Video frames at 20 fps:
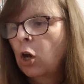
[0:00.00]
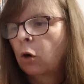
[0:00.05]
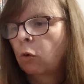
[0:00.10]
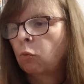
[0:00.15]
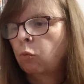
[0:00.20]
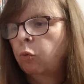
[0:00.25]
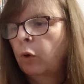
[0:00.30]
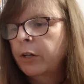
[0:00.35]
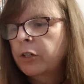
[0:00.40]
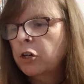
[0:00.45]

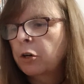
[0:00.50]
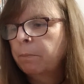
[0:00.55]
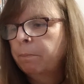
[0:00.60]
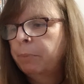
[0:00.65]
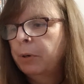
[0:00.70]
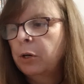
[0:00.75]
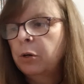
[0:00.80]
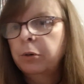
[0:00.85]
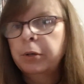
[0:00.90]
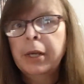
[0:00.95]
Richard
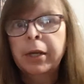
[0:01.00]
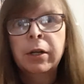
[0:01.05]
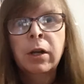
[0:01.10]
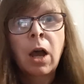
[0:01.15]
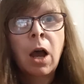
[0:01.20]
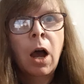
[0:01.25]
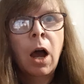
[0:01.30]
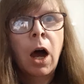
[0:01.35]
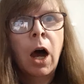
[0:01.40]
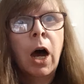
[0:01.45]
Boone in
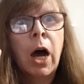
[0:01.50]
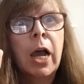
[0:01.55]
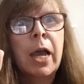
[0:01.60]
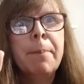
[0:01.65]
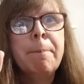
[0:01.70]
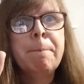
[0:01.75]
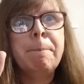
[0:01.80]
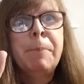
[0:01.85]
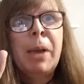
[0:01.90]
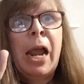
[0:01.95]
I
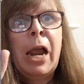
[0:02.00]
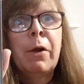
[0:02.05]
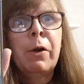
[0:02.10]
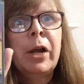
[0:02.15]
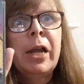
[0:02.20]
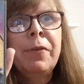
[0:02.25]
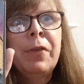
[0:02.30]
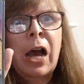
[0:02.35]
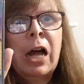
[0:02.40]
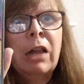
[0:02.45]

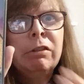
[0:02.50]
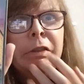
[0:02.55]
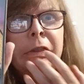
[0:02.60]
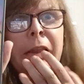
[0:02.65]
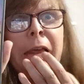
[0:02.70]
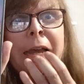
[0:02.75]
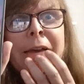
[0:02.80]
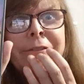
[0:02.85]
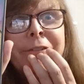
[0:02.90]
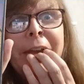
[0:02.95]
Bury the
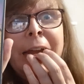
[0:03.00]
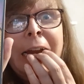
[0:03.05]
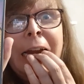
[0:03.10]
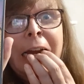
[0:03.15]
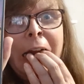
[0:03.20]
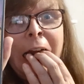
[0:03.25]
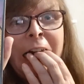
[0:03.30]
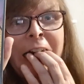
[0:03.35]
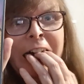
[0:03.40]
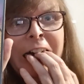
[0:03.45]

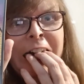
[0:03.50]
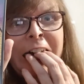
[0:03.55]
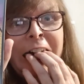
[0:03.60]
Living.